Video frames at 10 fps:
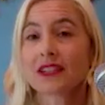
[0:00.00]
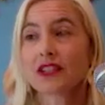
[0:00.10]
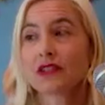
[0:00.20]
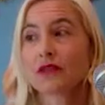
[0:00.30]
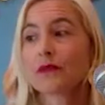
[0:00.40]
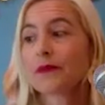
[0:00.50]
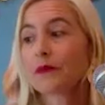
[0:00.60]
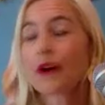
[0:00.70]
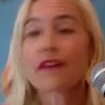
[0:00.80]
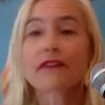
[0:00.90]
Do you
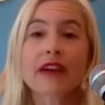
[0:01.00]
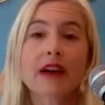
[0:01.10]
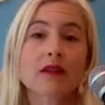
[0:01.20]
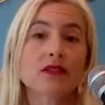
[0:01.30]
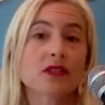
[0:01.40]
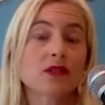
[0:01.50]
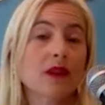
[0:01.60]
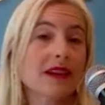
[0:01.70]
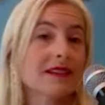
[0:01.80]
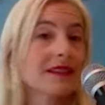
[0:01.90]
want flowers? Do you
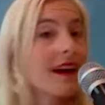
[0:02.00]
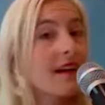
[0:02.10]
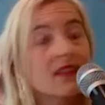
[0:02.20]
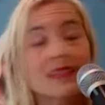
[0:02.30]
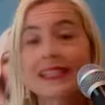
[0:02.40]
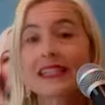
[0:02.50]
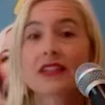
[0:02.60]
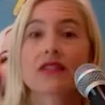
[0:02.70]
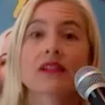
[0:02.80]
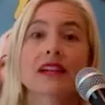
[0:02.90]
want us to ever to see each
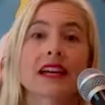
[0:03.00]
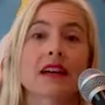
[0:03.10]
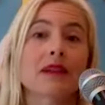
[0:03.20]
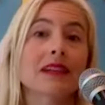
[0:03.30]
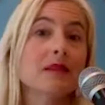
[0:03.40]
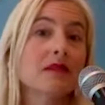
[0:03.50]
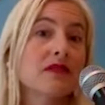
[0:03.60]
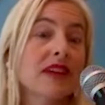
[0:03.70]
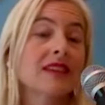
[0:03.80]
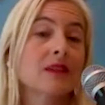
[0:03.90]
other again? Are we going to be
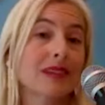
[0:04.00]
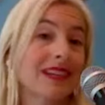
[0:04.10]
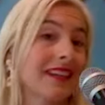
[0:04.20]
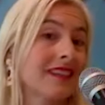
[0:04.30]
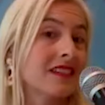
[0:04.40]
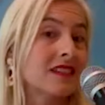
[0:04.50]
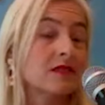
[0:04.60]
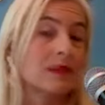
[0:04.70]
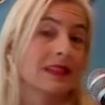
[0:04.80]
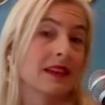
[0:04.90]
friends? Are we going to continue to
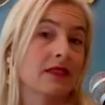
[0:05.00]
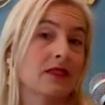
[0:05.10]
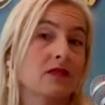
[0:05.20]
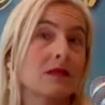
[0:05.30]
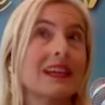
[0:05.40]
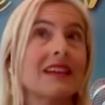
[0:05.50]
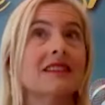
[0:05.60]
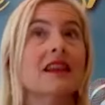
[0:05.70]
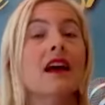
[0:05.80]
be lovers? Because